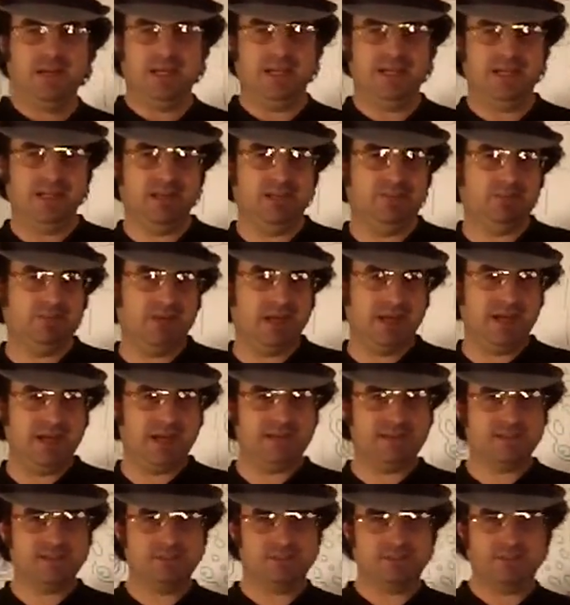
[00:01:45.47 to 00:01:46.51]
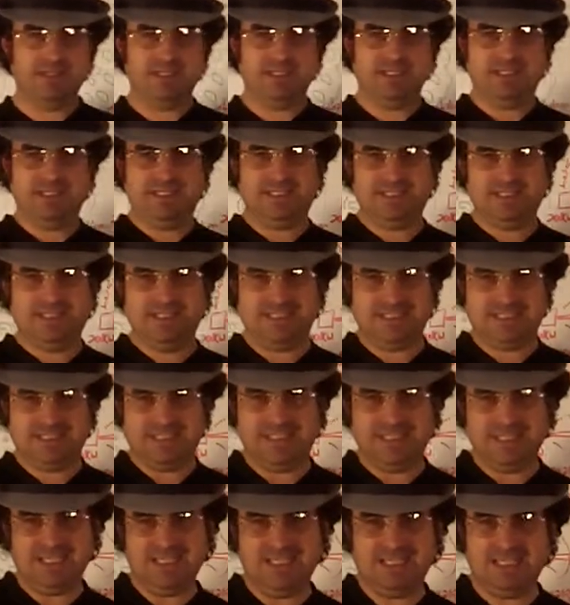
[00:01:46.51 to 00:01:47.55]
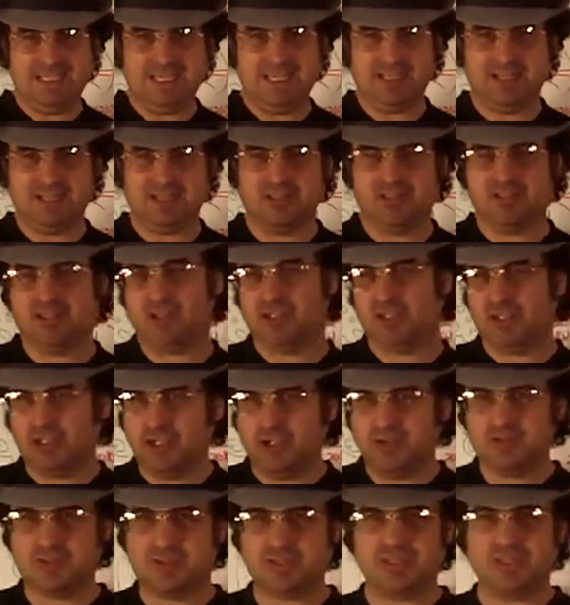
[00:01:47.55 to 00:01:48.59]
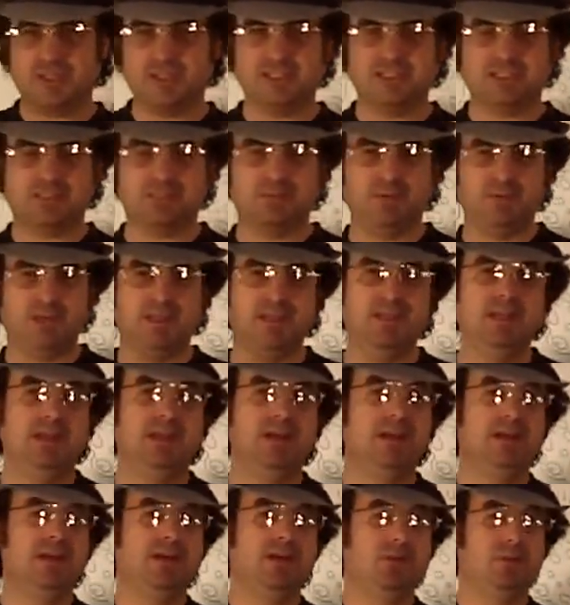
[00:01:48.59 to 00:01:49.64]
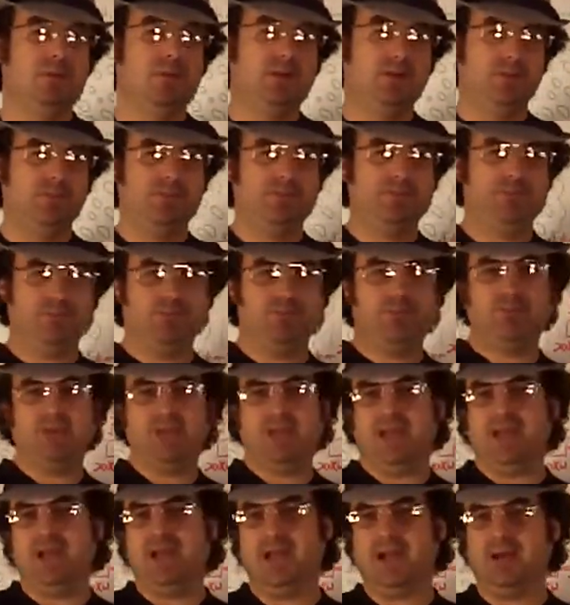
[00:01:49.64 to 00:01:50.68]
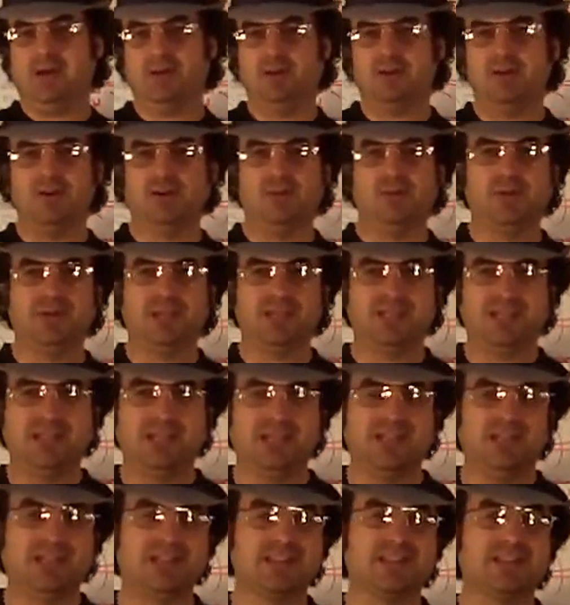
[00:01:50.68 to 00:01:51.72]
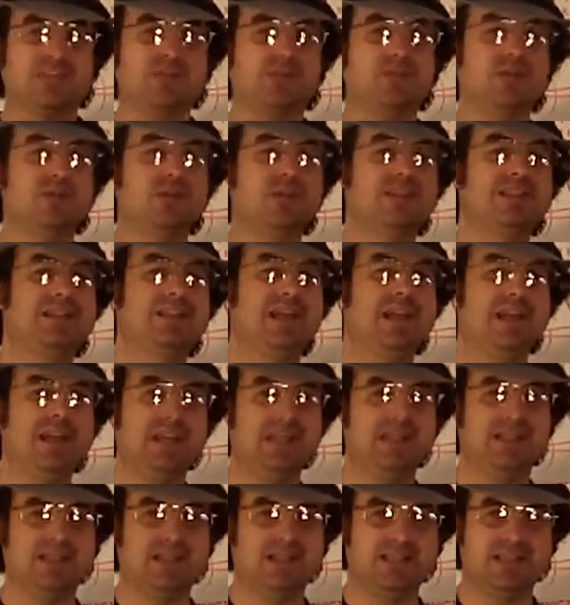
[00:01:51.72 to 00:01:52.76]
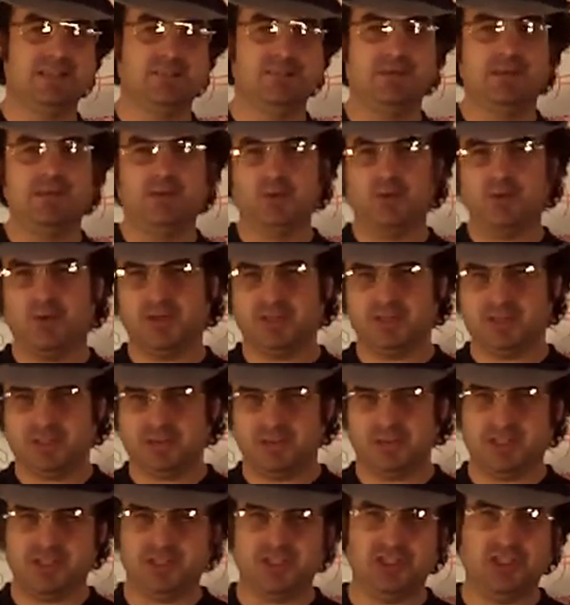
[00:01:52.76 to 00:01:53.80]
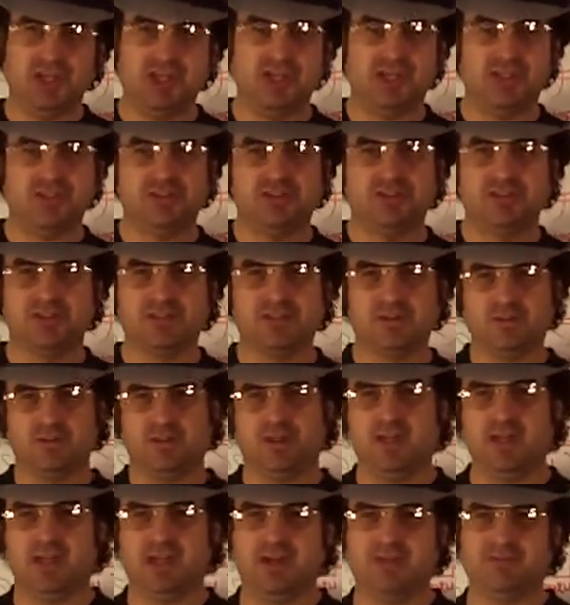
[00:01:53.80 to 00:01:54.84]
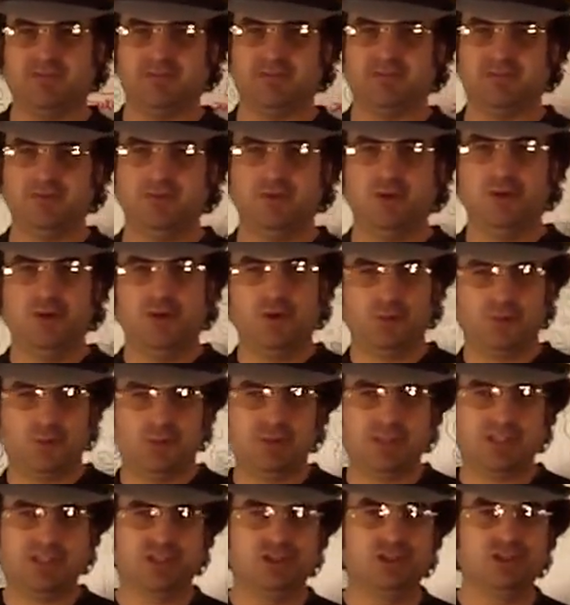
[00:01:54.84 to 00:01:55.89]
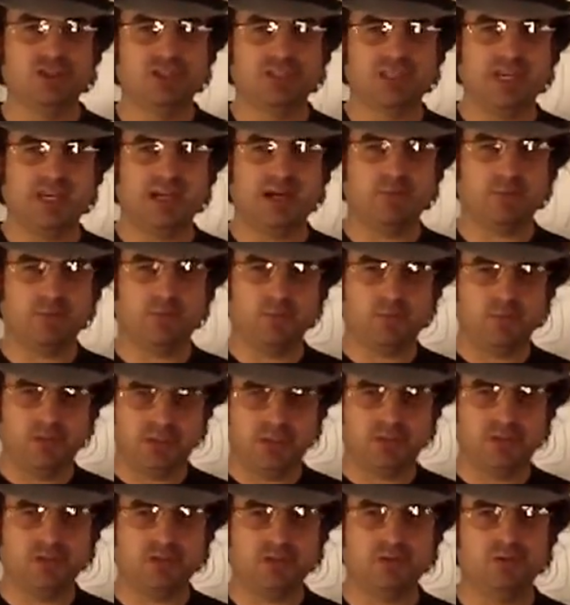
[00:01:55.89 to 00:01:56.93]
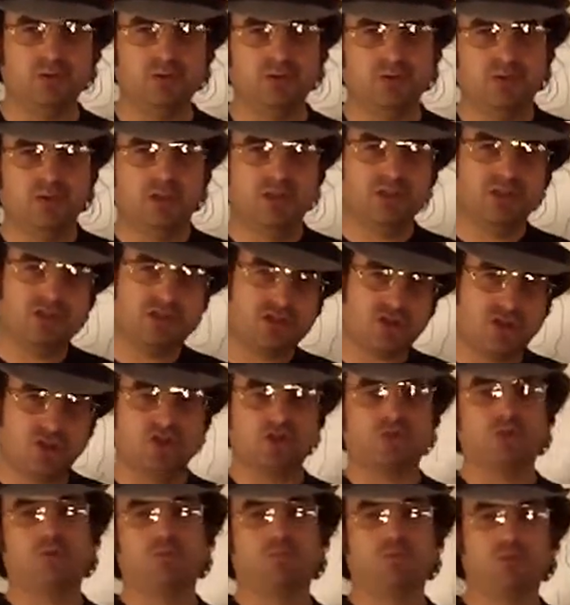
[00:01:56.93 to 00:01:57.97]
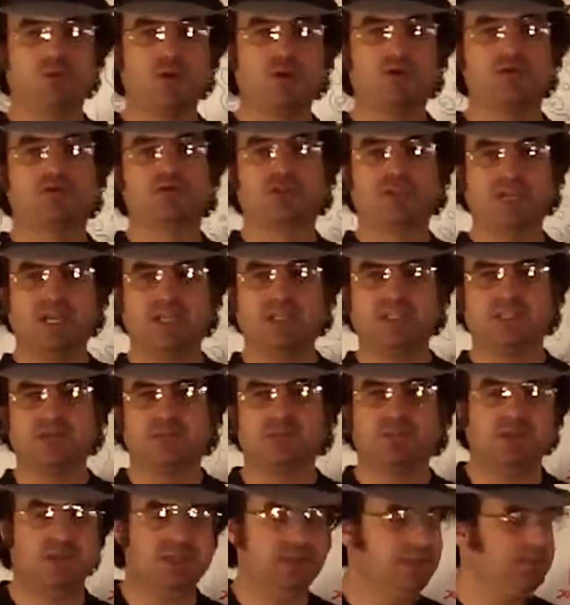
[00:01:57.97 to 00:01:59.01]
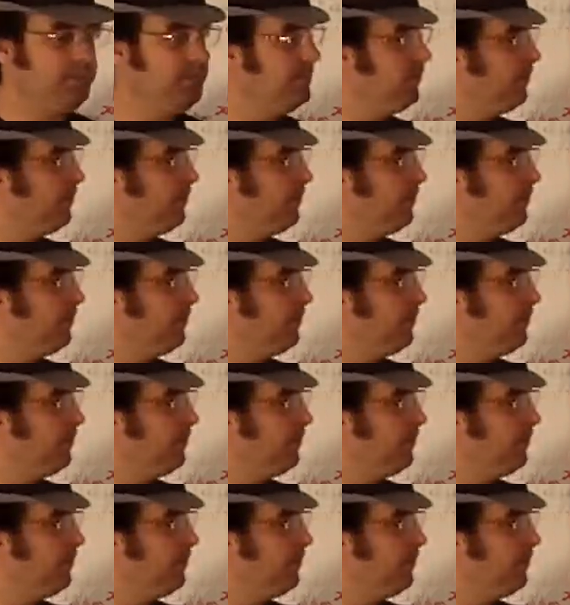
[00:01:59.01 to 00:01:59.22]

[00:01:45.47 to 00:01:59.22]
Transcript: And if we had something that did take us close to light speed, well, how long would it take us to attain light speed? And what are some of the challenges that we're going to have to really look at when we do start to approach light speed?